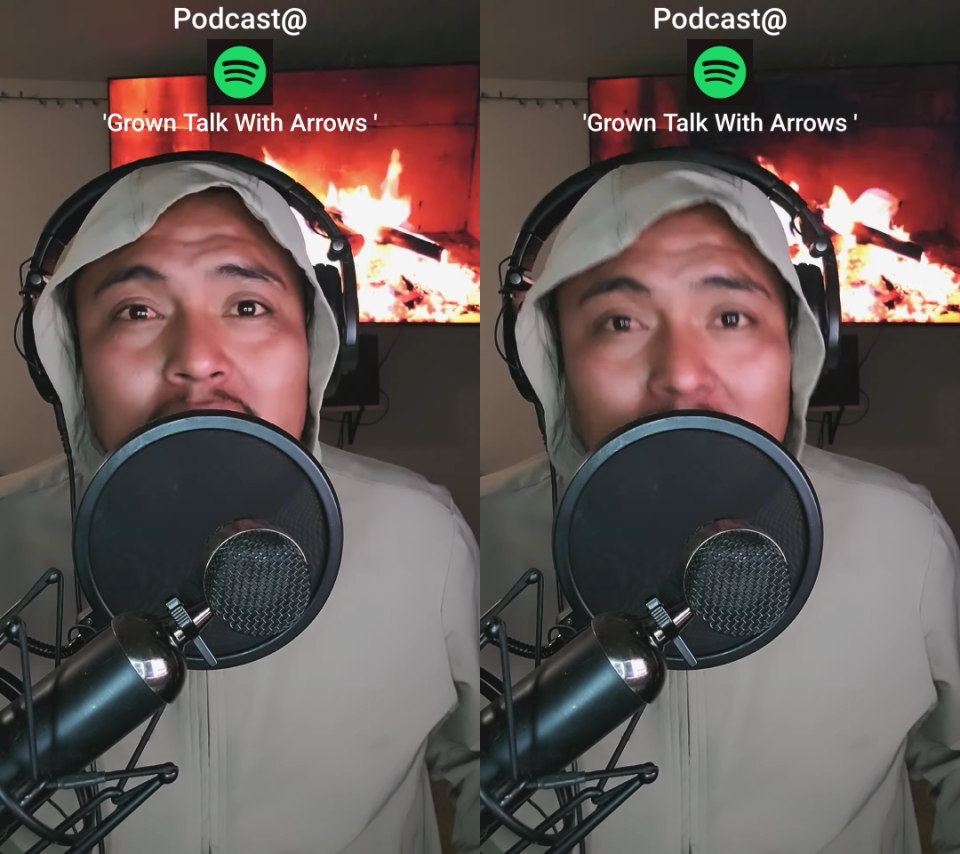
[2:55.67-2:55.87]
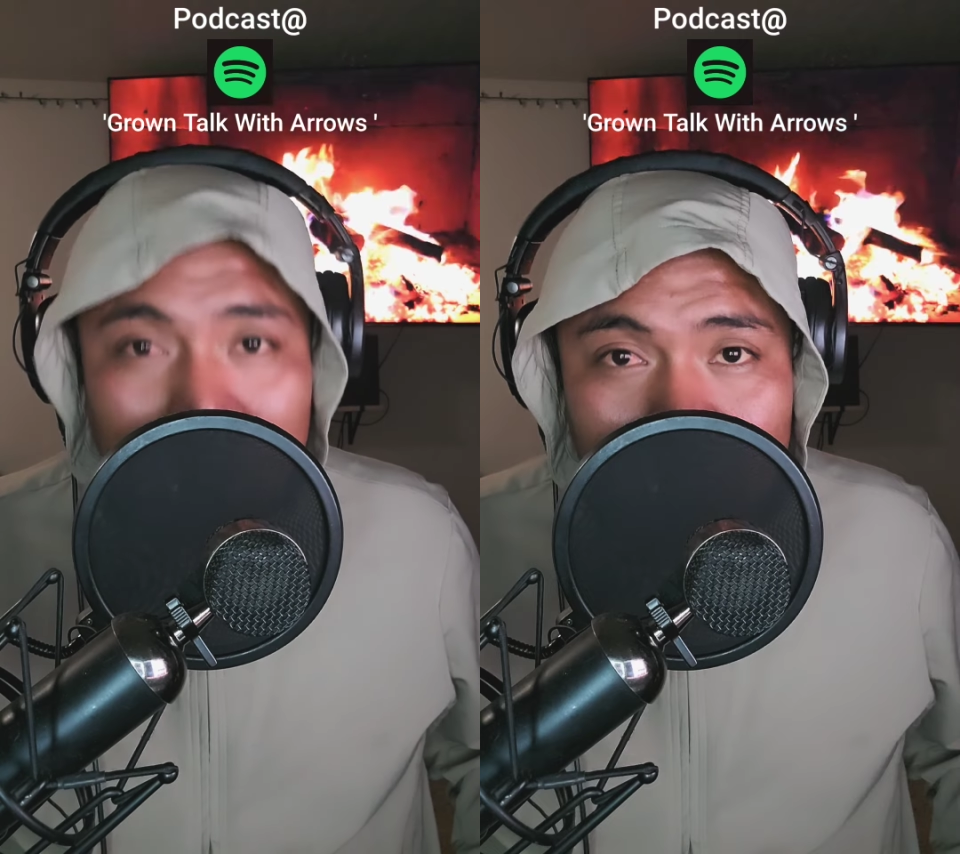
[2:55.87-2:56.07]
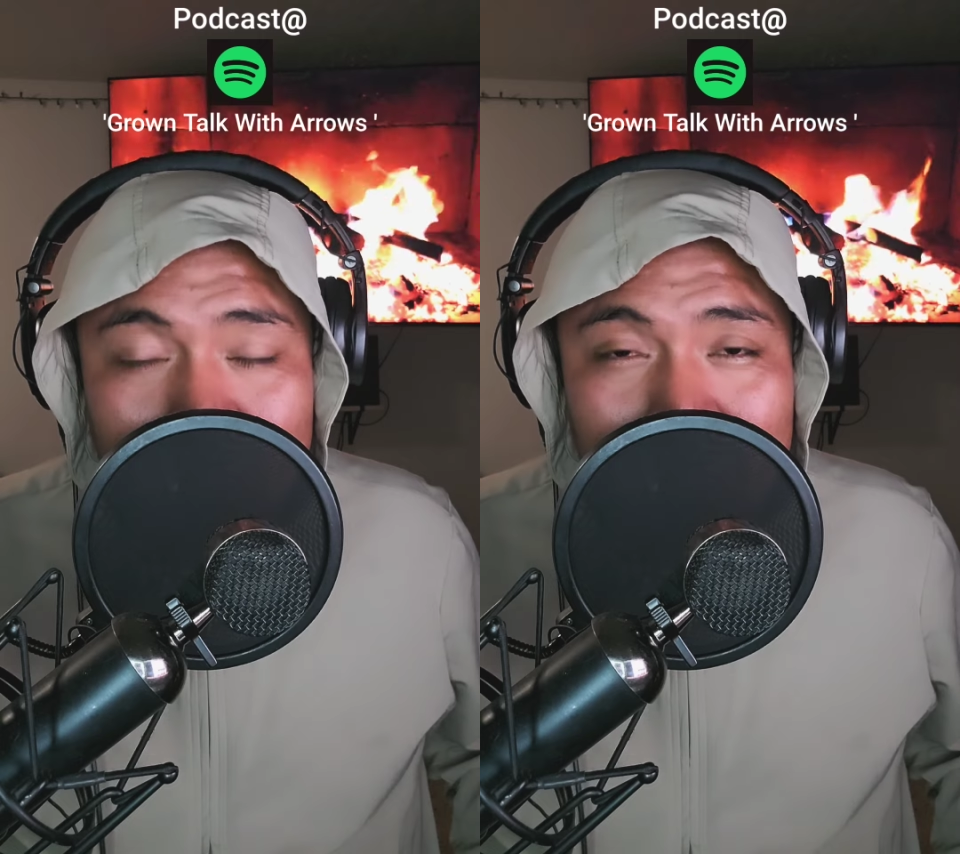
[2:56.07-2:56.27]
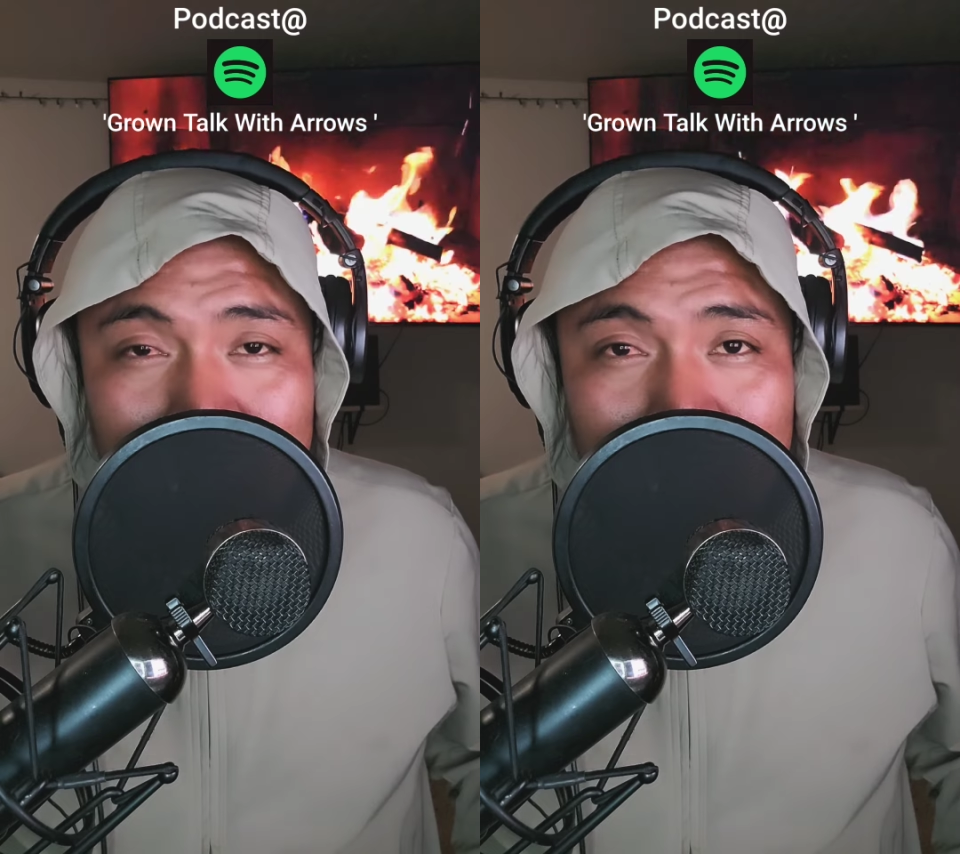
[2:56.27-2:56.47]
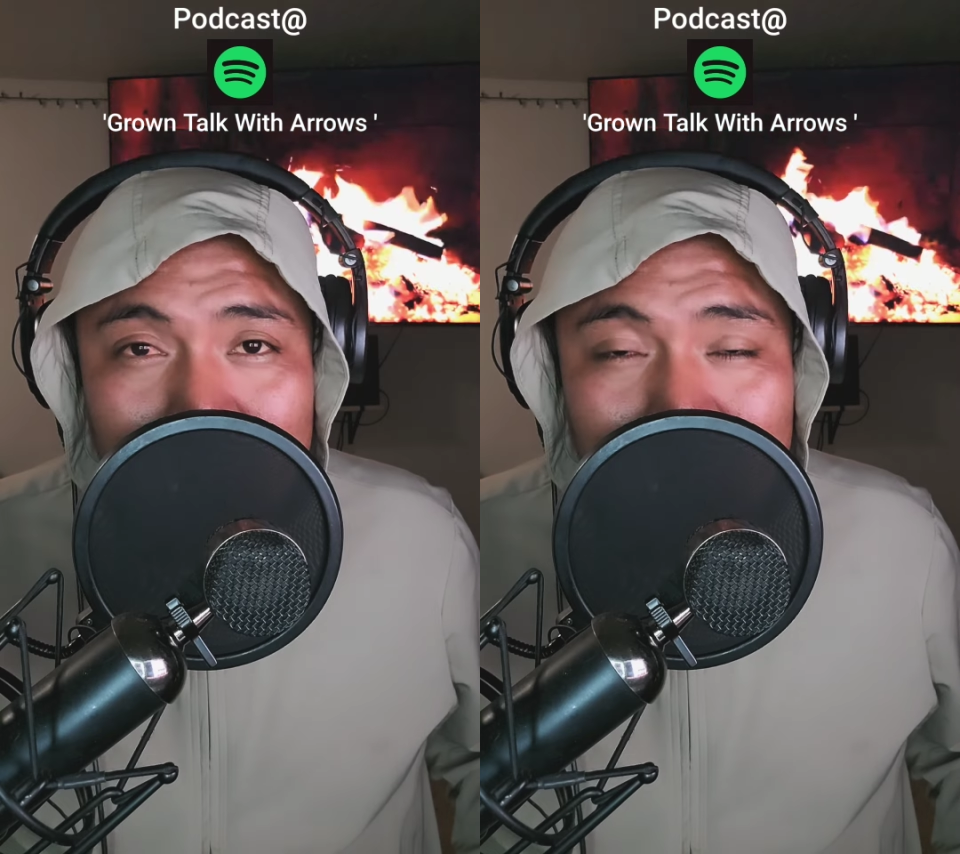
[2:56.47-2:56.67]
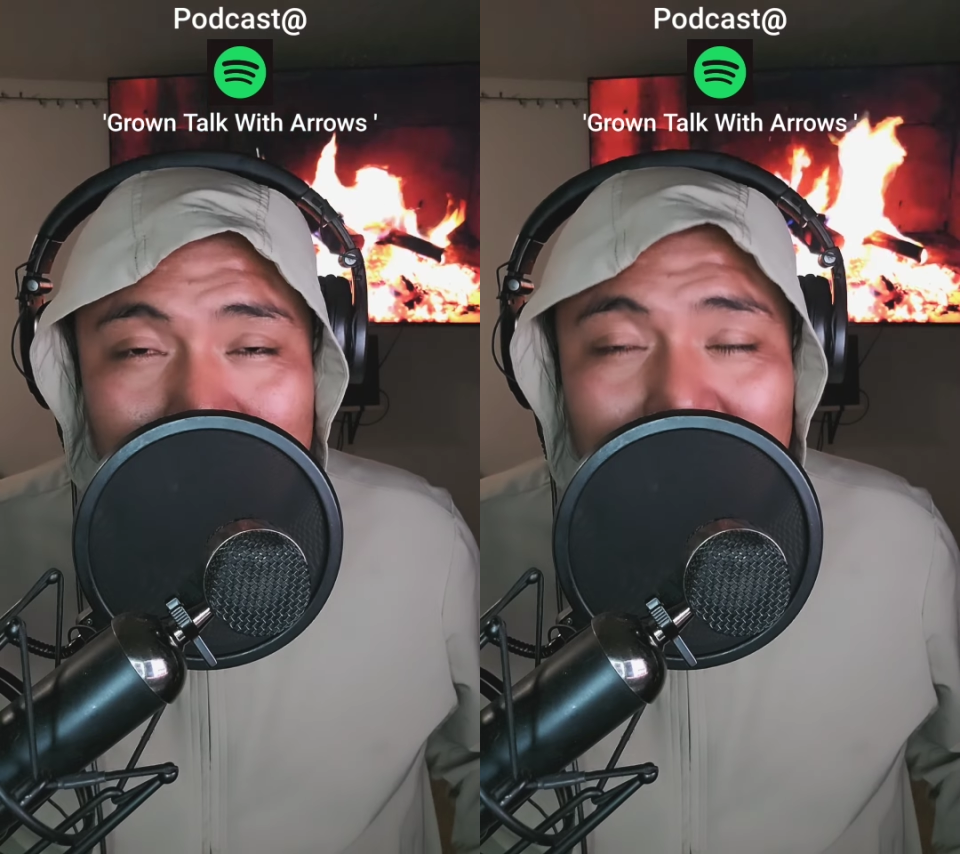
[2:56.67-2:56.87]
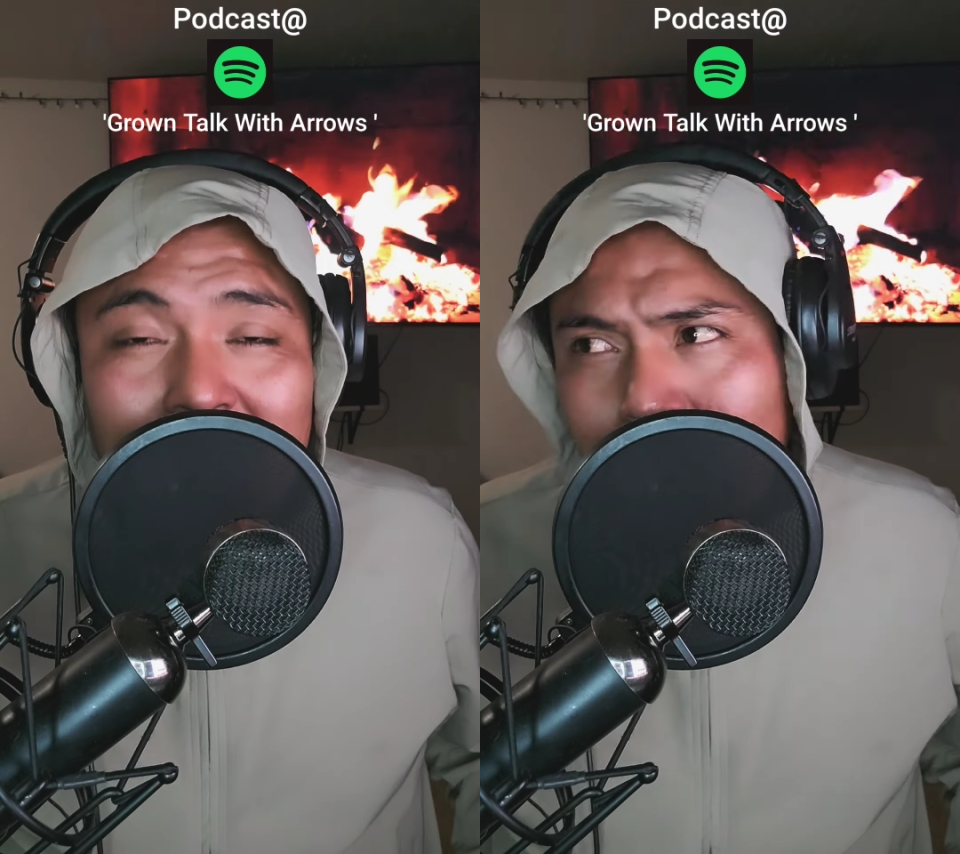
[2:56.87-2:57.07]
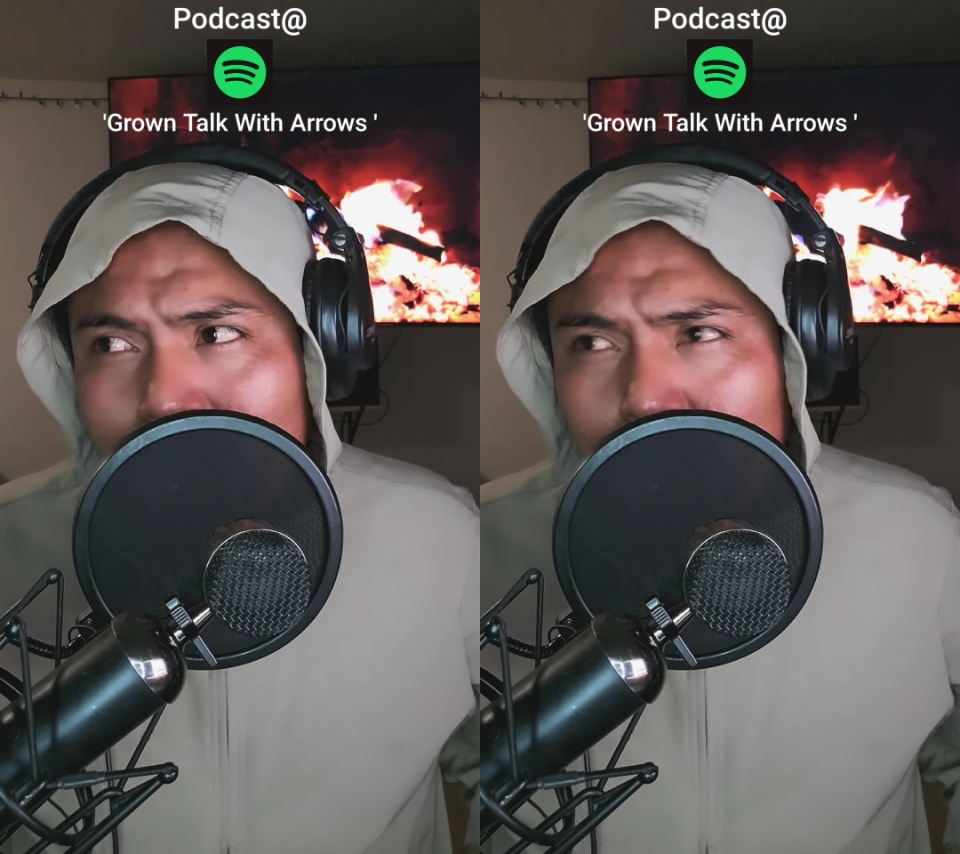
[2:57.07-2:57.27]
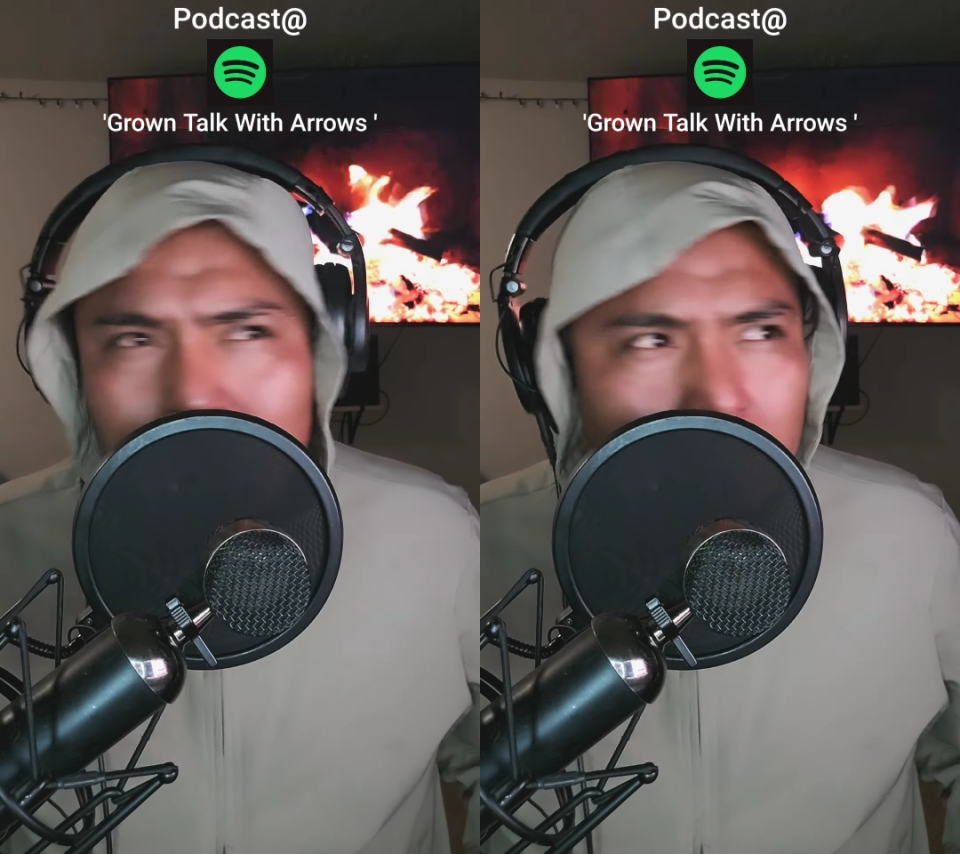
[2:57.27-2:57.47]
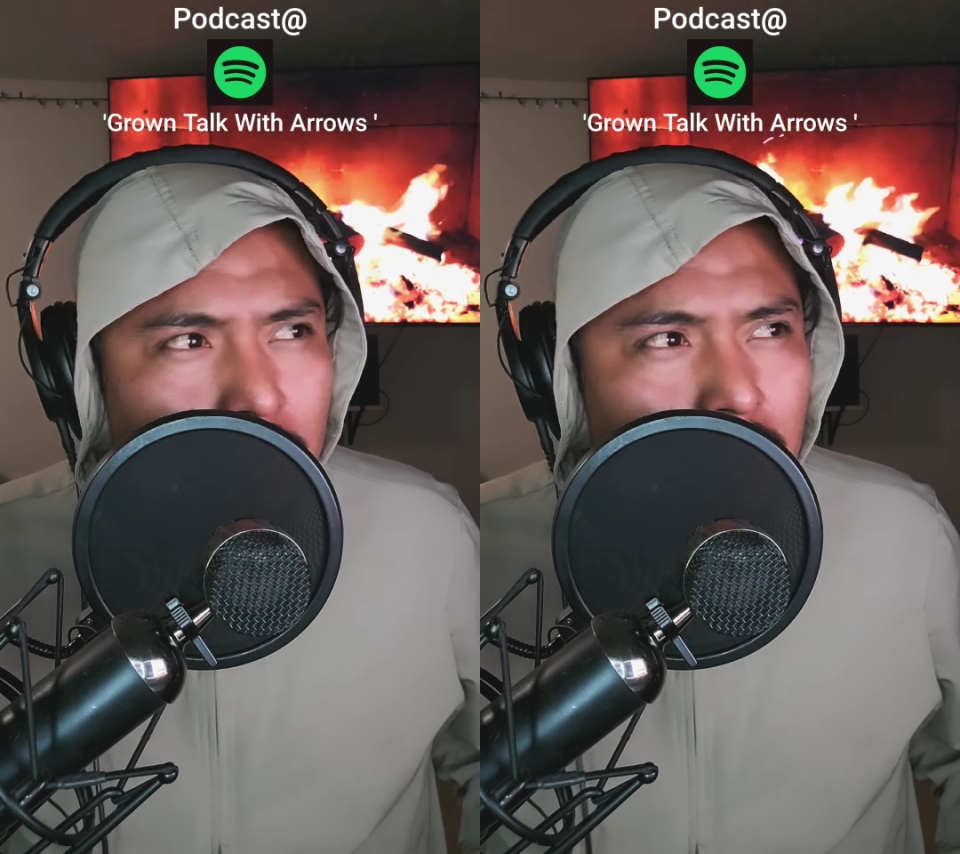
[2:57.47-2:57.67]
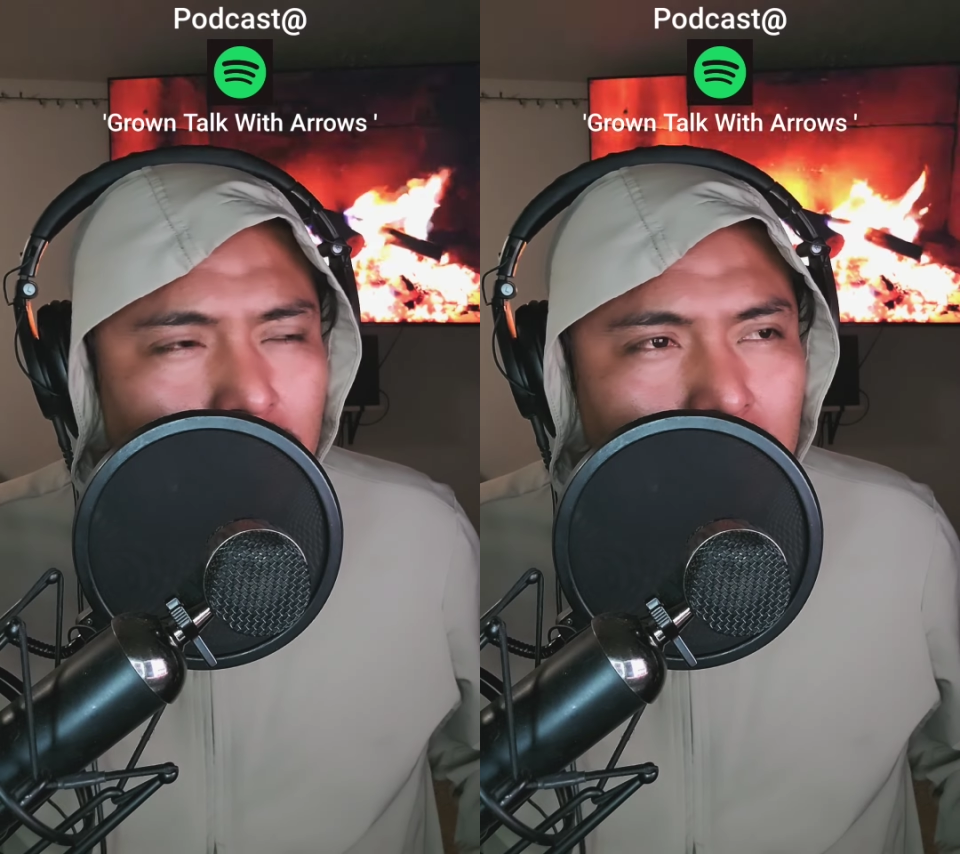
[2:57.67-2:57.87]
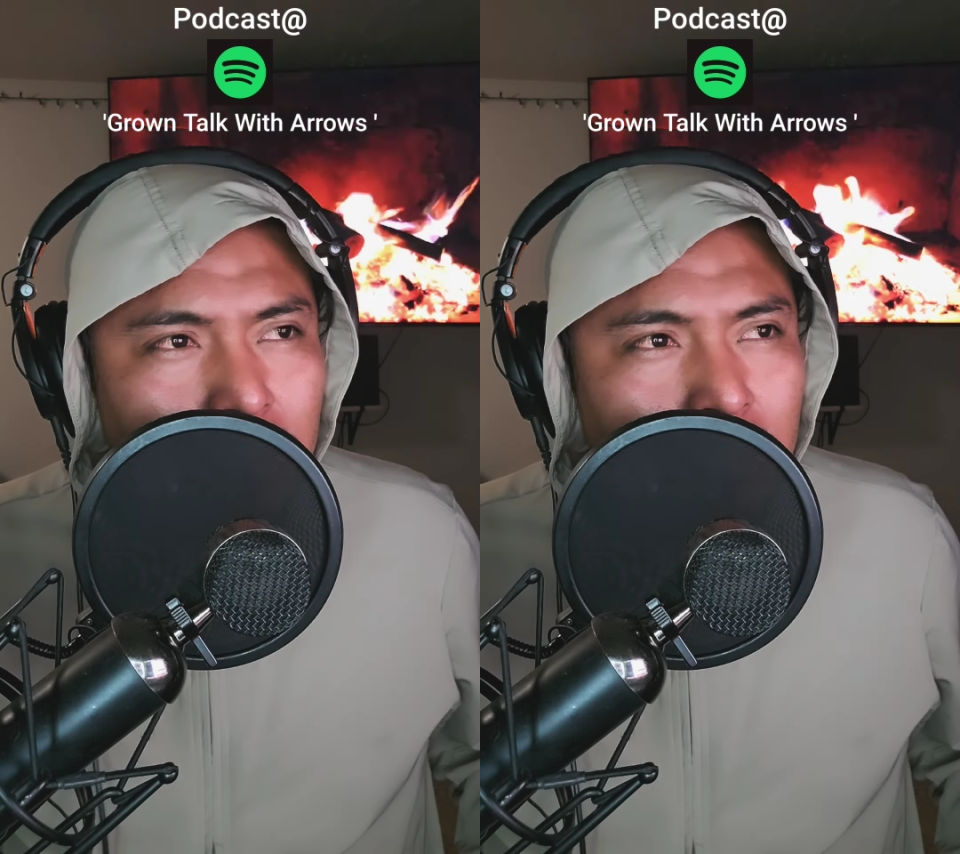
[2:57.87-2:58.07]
the kids. All right? Or am I wrong?